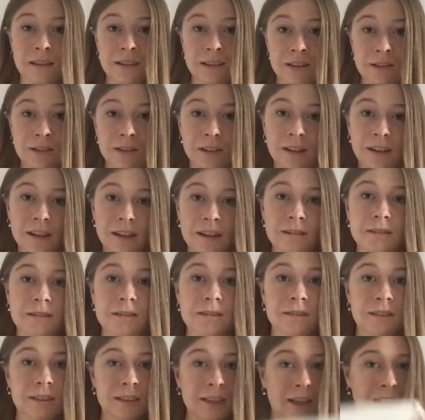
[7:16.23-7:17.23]
was all that
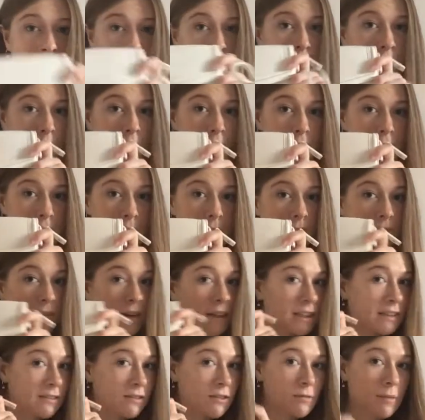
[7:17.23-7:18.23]
is in my
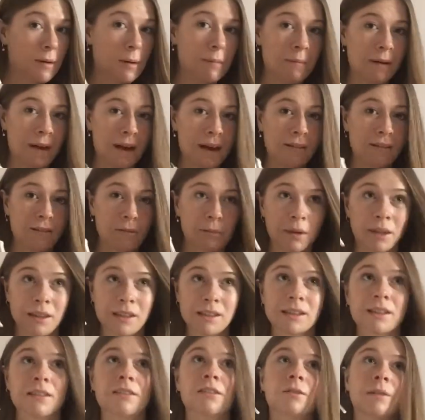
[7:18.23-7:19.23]
festival bum bag for being
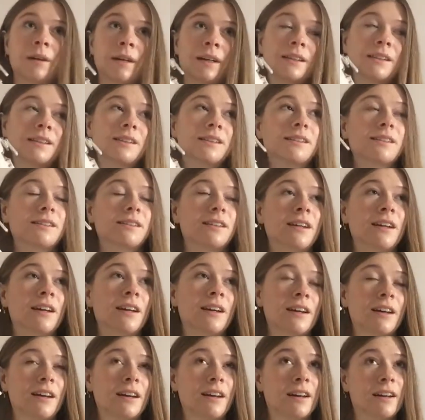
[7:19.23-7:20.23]
zero waste
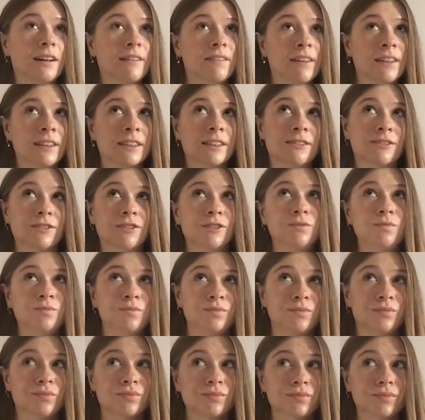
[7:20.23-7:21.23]
at a festival.
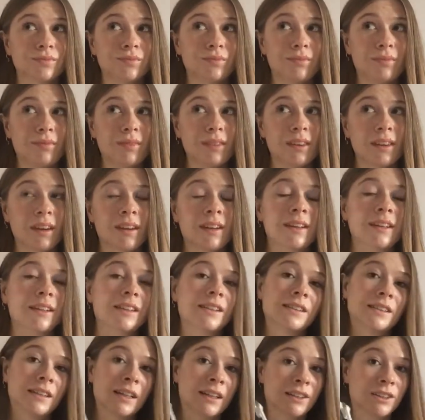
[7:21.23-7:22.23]

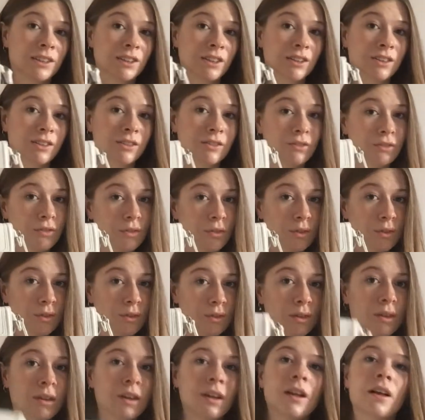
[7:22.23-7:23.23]
Stay tuned
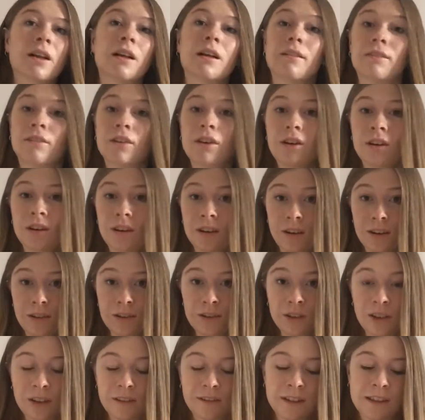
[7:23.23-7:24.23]
for a vlog of
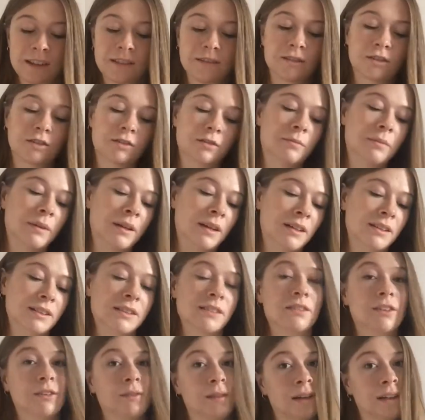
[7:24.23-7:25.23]
Truck Festival being
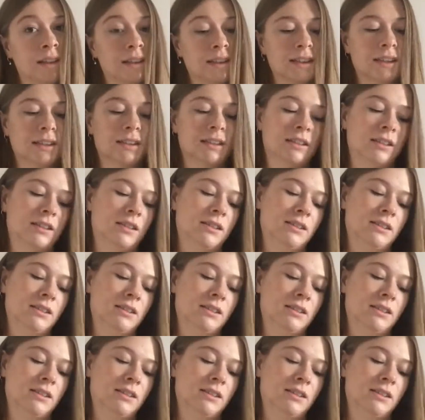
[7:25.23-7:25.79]
zero waste.